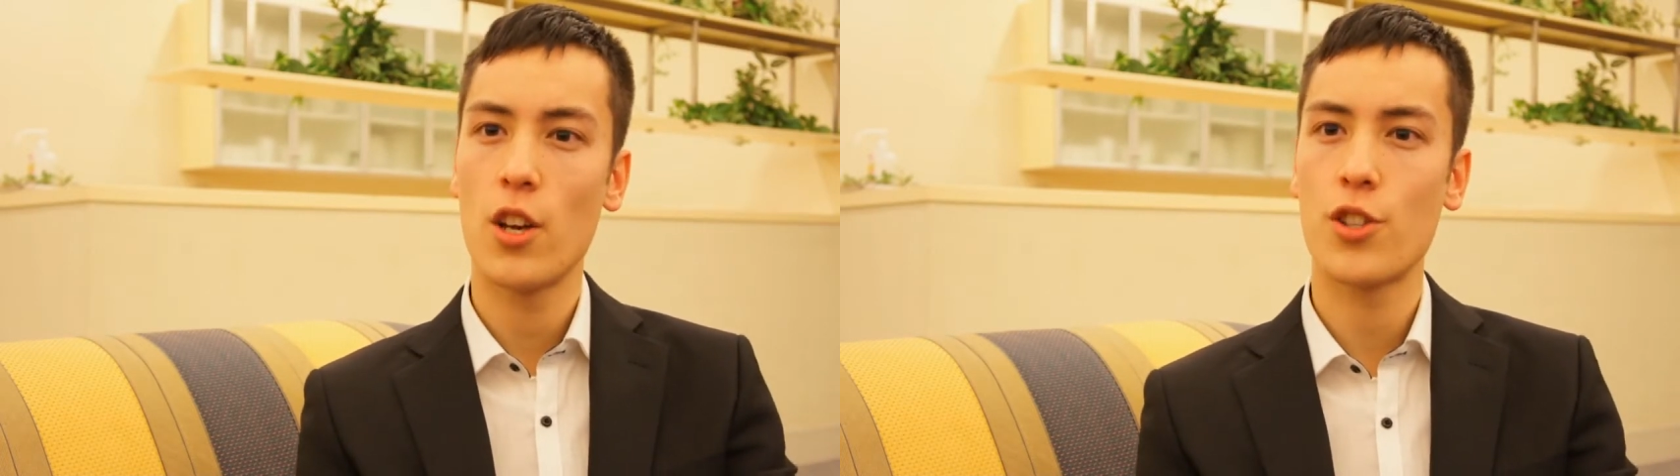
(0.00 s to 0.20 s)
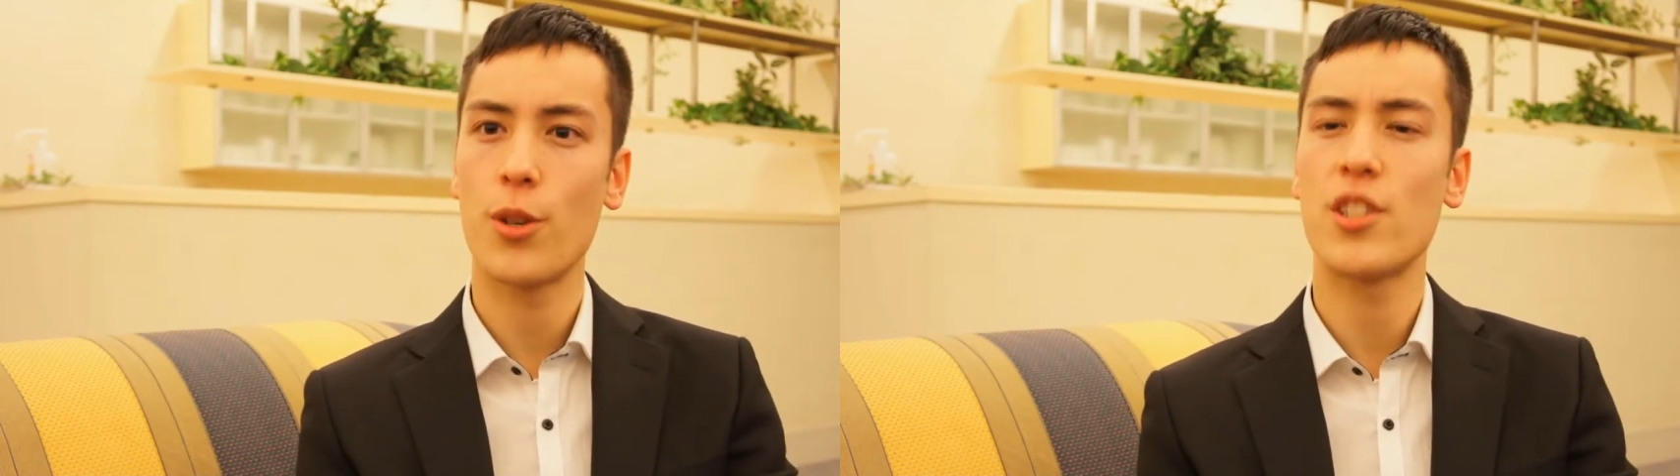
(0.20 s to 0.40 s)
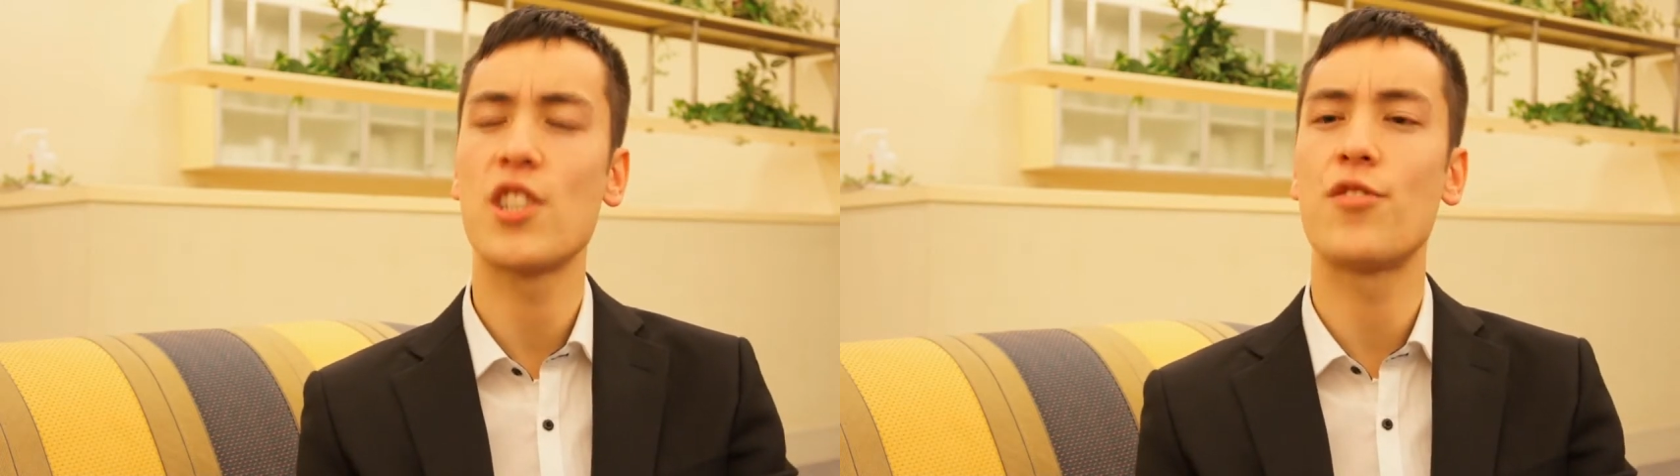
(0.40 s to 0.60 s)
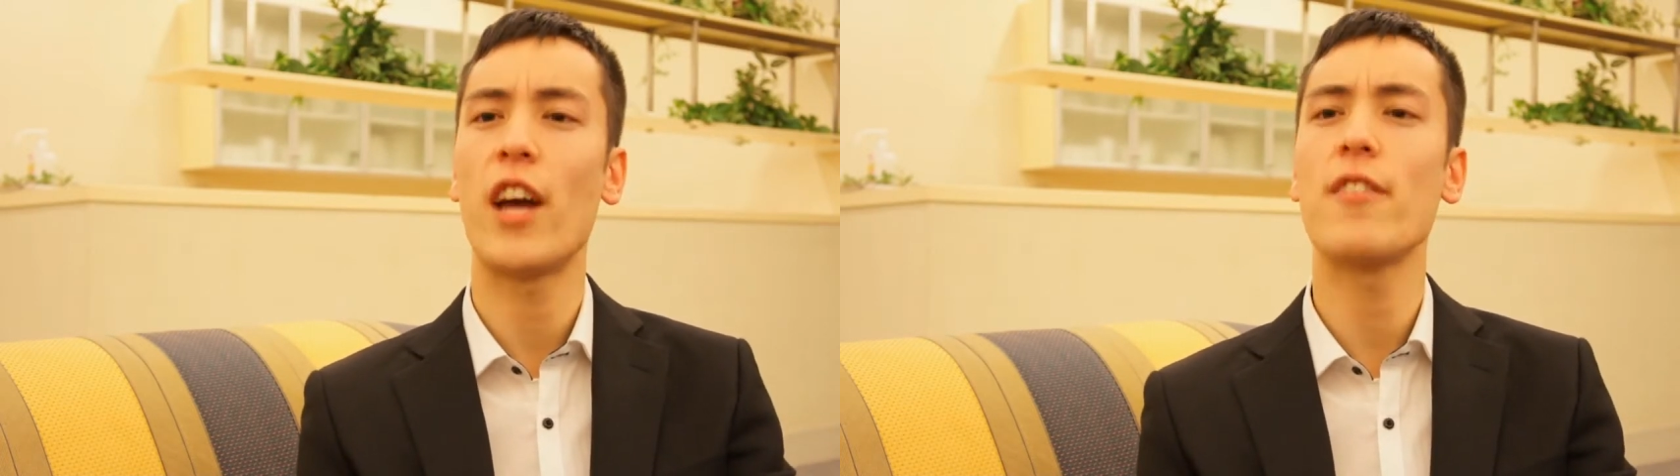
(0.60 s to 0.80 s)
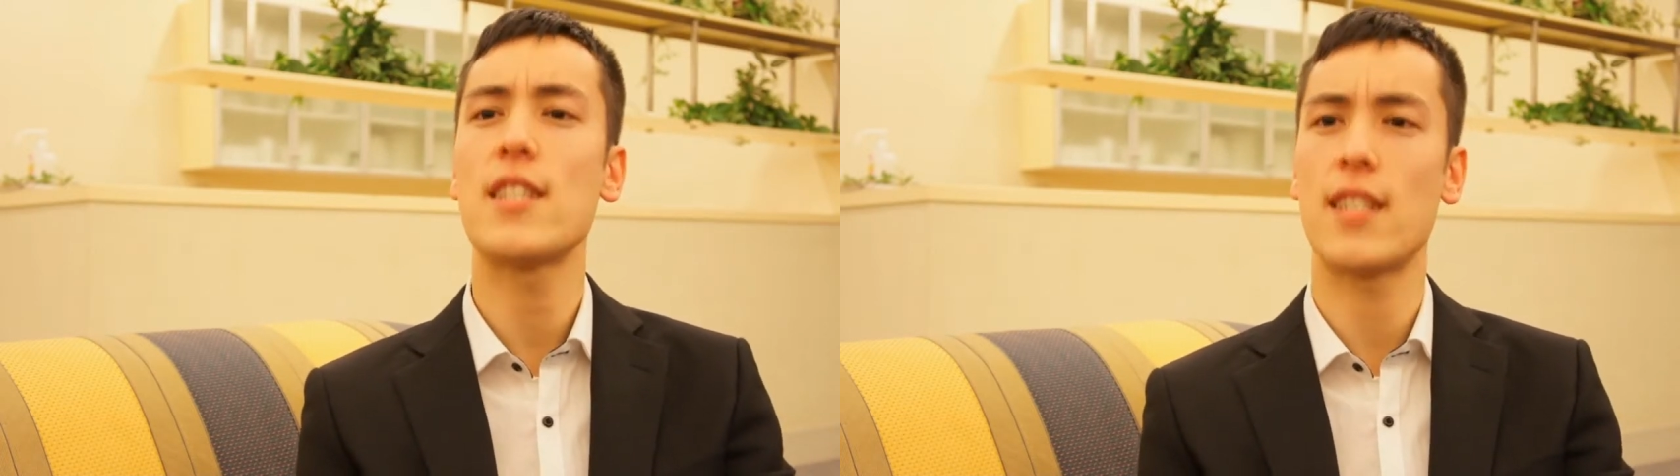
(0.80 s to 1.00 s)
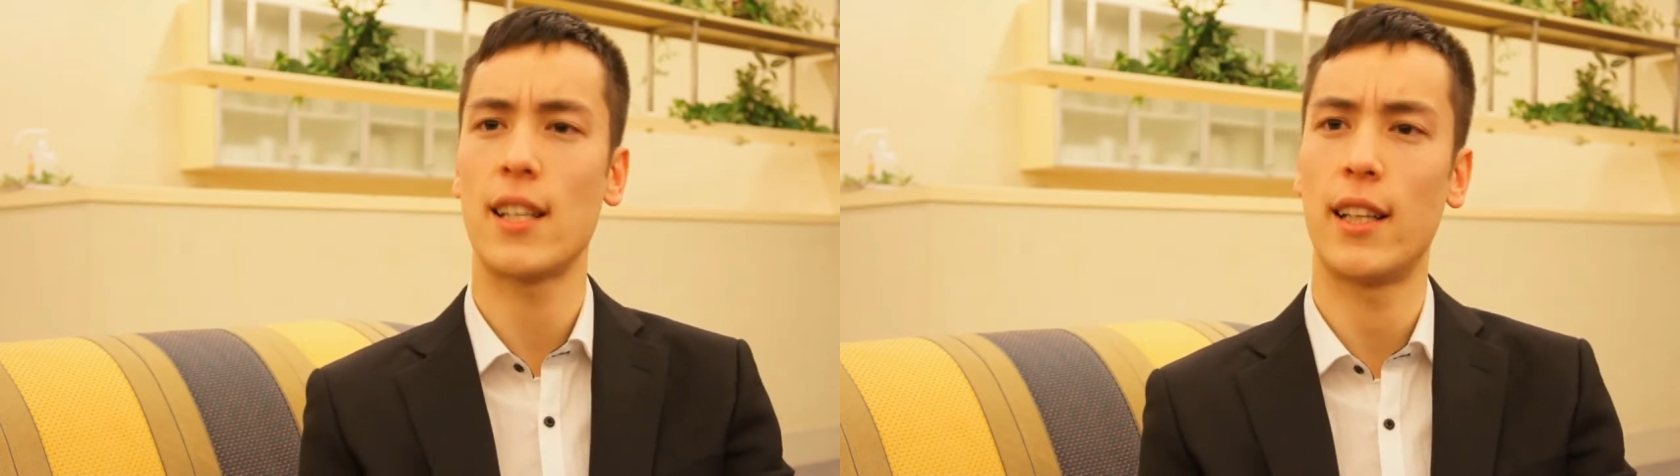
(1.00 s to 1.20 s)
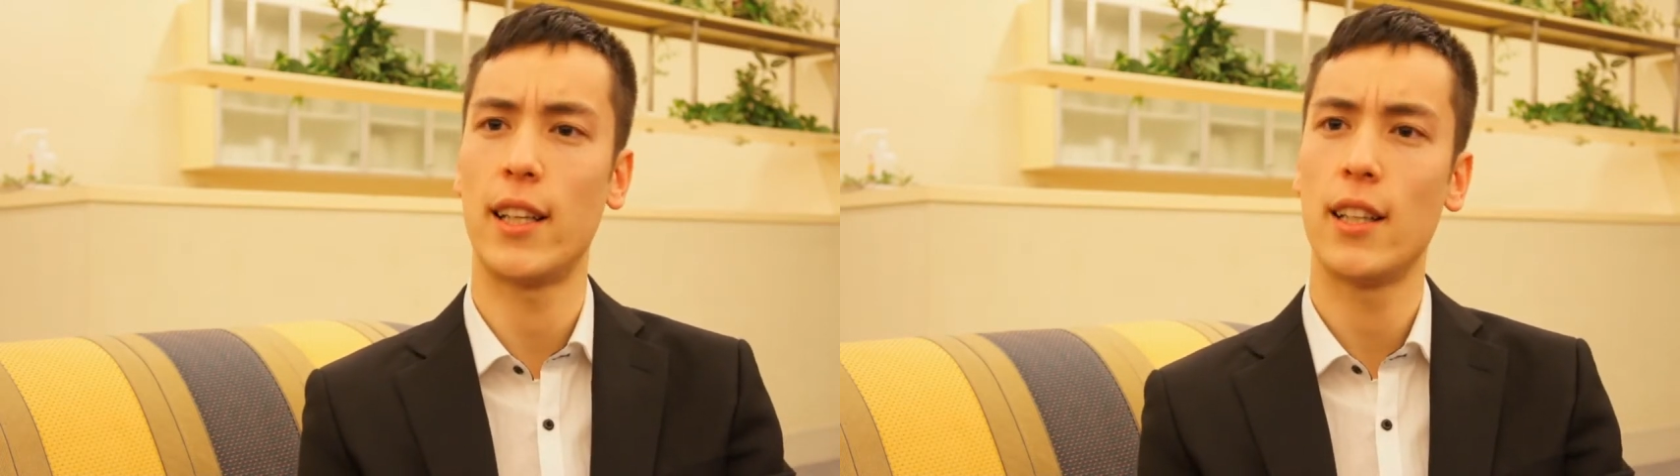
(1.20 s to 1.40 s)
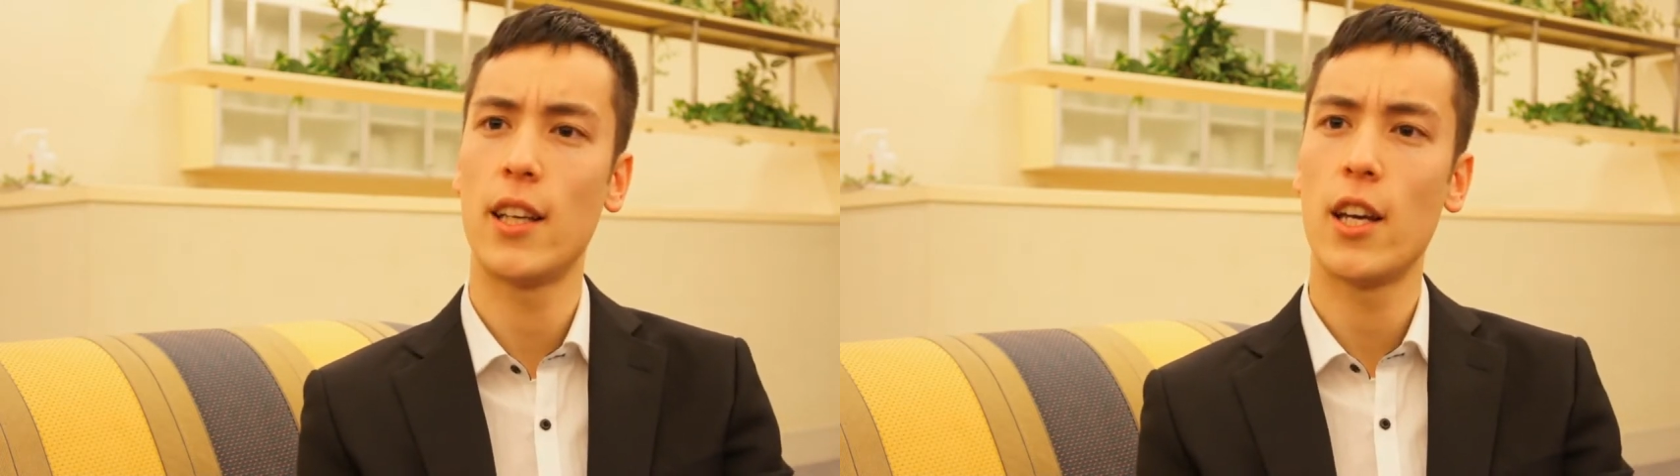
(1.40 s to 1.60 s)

So it is very silly